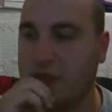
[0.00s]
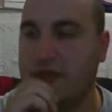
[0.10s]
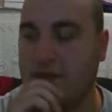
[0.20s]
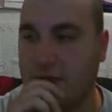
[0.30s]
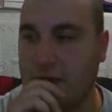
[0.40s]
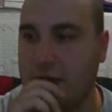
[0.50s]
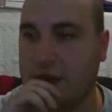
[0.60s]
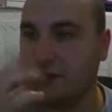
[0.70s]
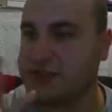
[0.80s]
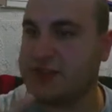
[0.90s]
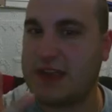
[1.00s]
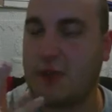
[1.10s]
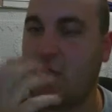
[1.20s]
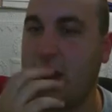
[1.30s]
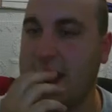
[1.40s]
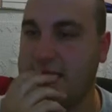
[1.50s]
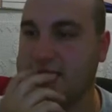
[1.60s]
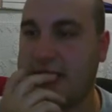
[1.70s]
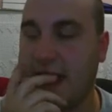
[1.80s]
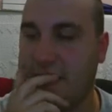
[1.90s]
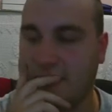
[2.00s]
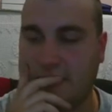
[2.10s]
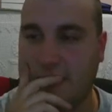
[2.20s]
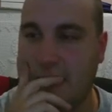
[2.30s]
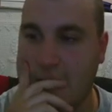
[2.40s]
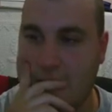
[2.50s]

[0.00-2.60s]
we'll never understand why this happened